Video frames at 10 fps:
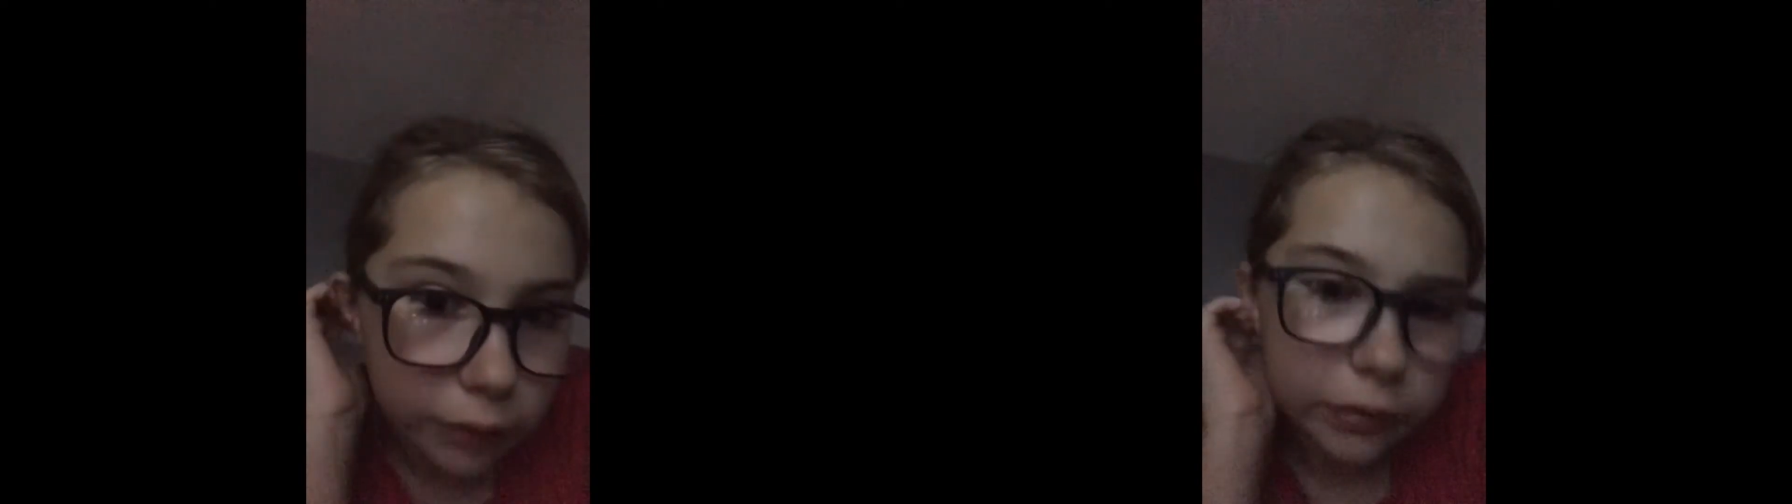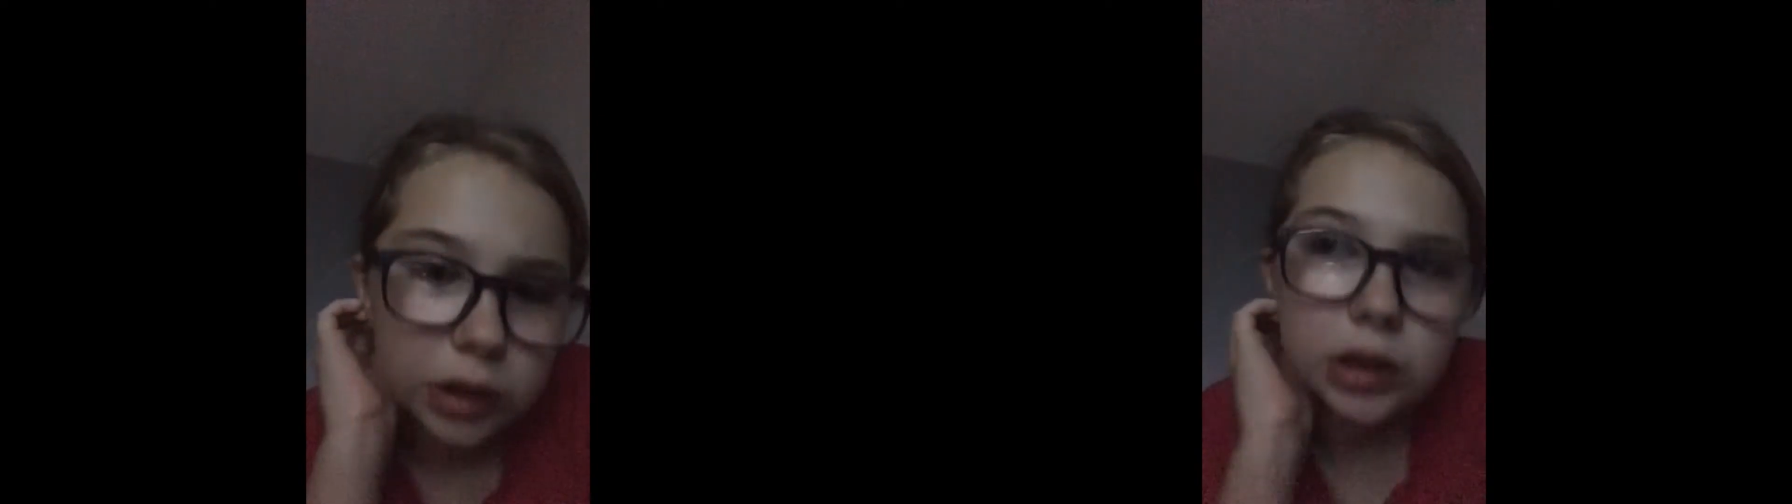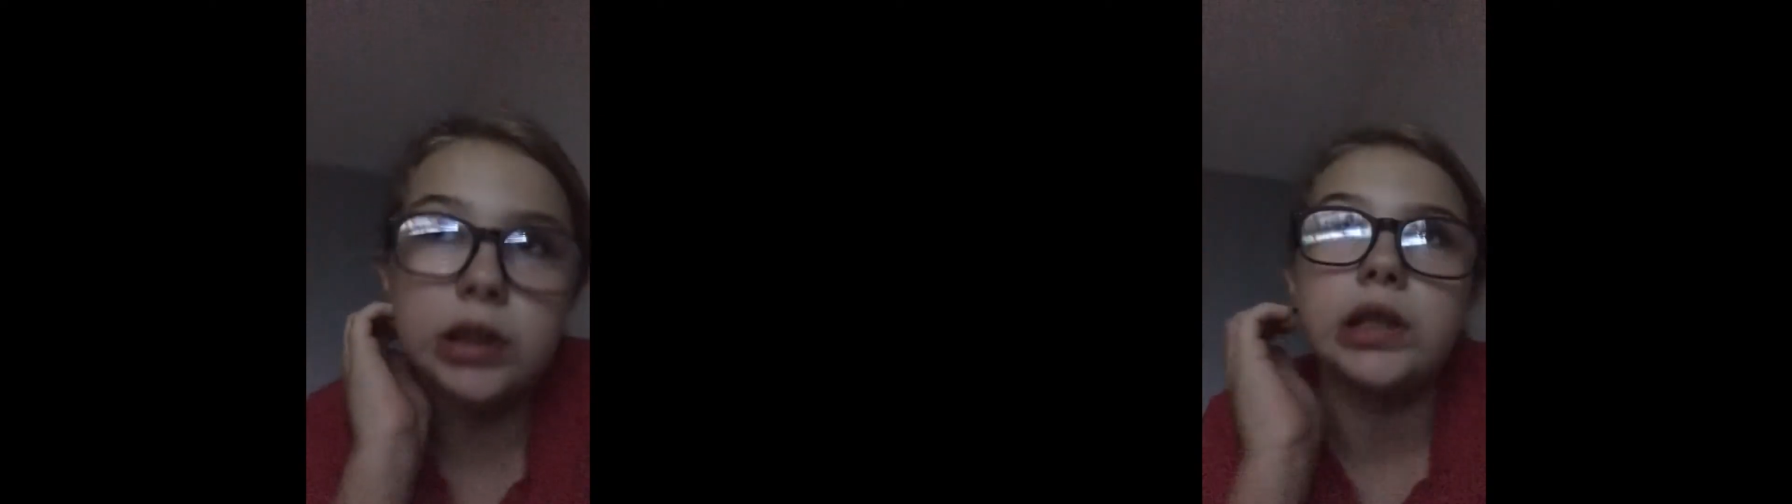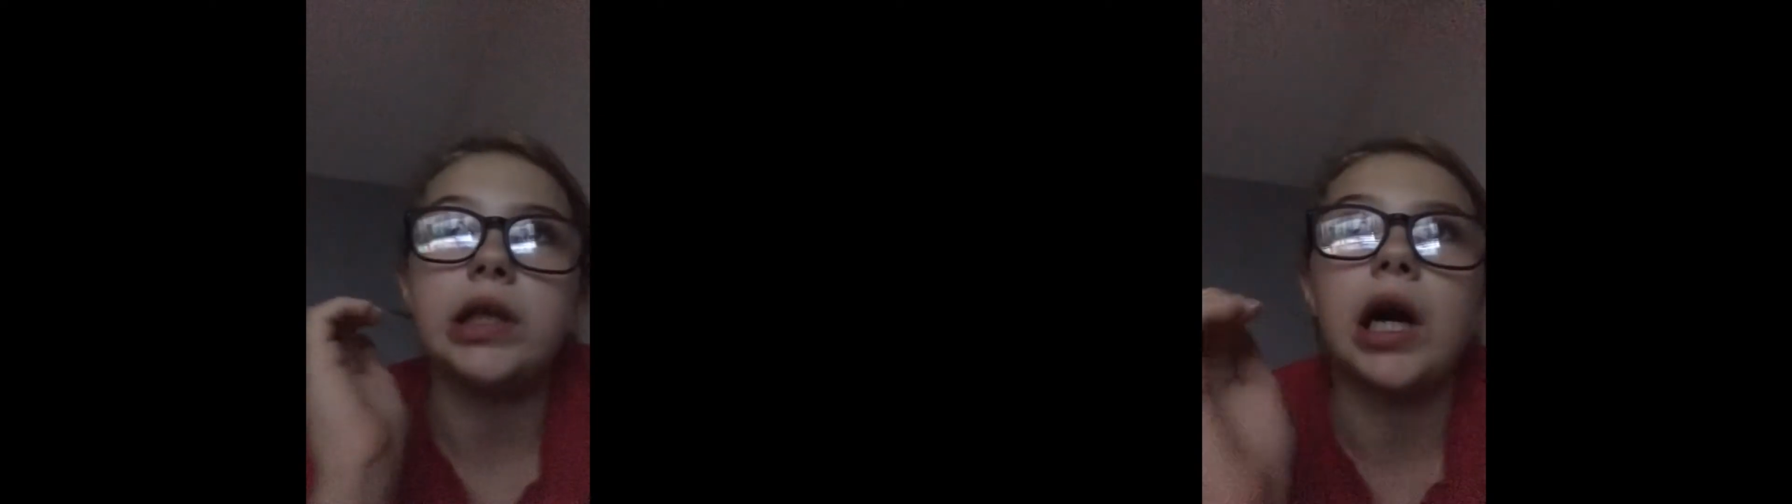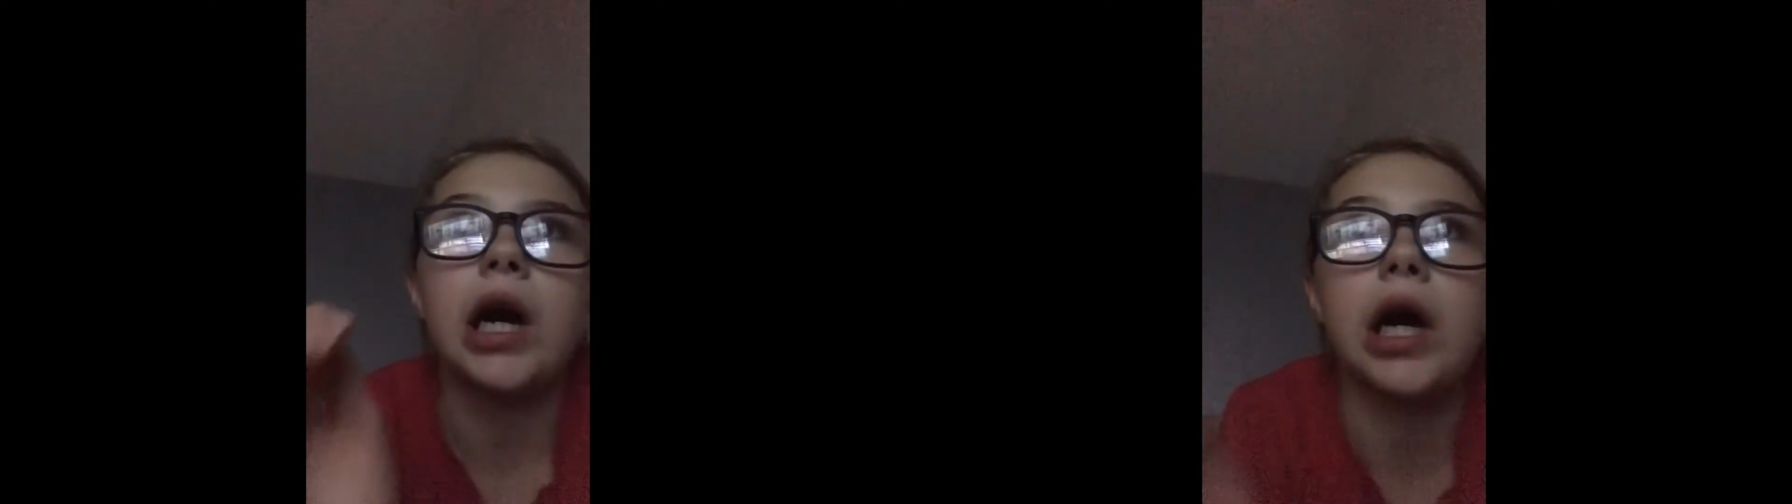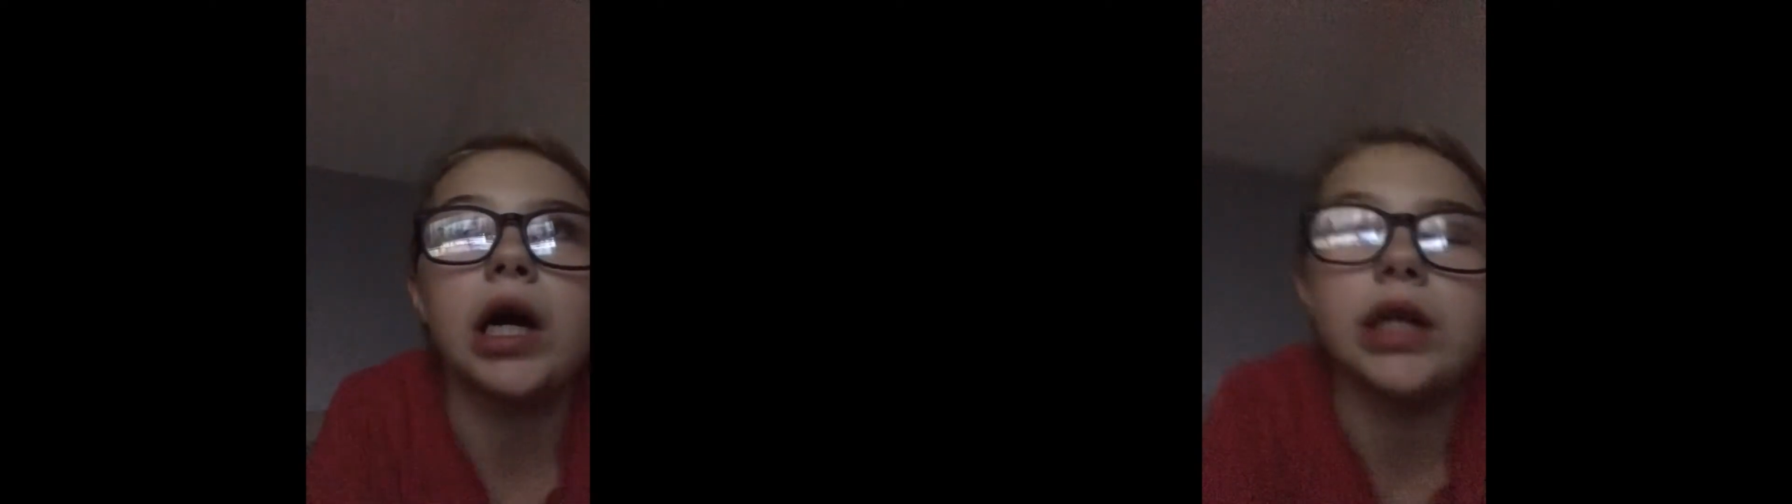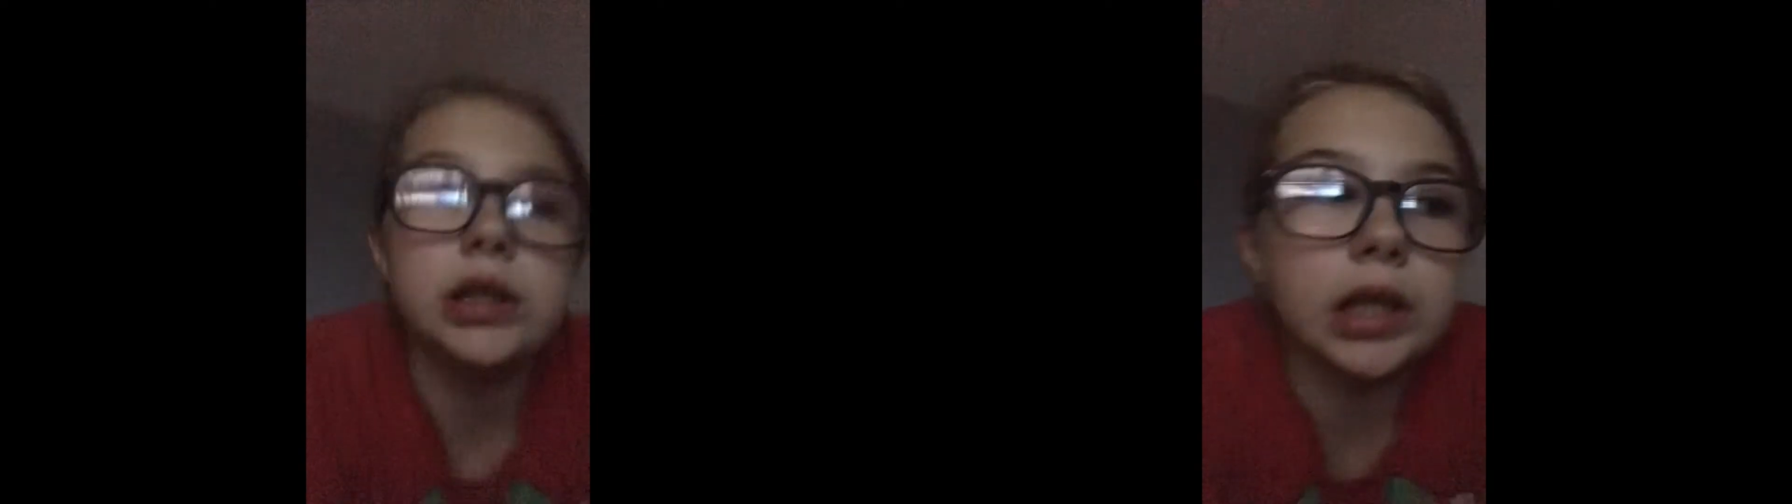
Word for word: think he had